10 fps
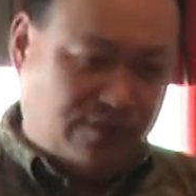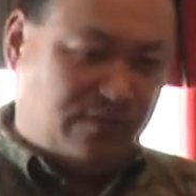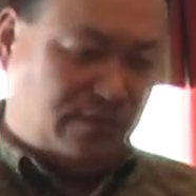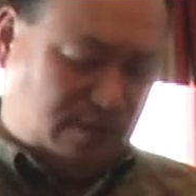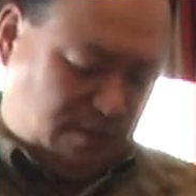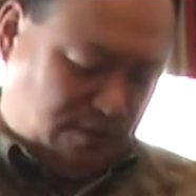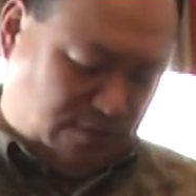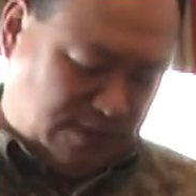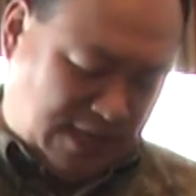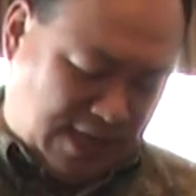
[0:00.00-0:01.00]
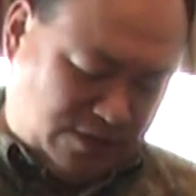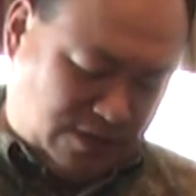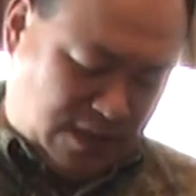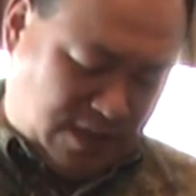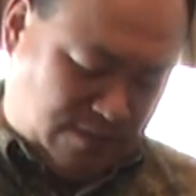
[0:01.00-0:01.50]
you was
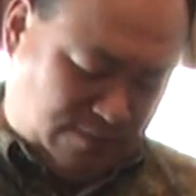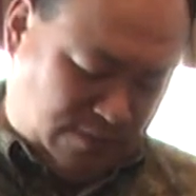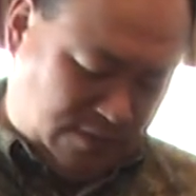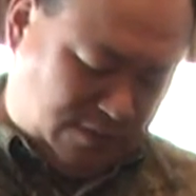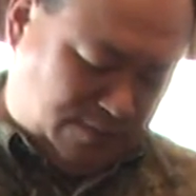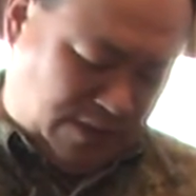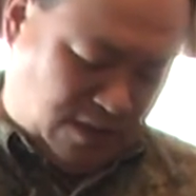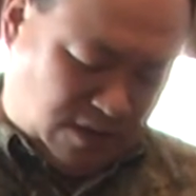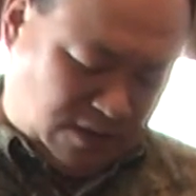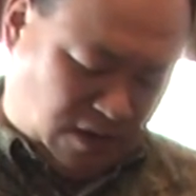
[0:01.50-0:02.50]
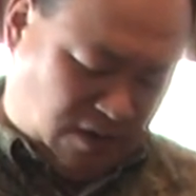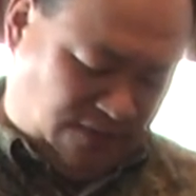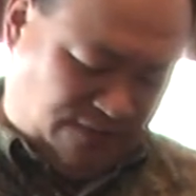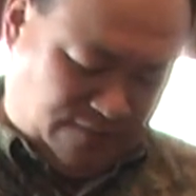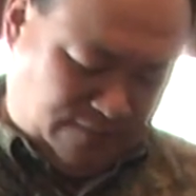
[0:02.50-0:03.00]
actually because
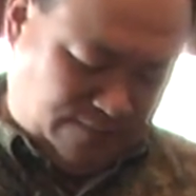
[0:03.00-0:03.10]
of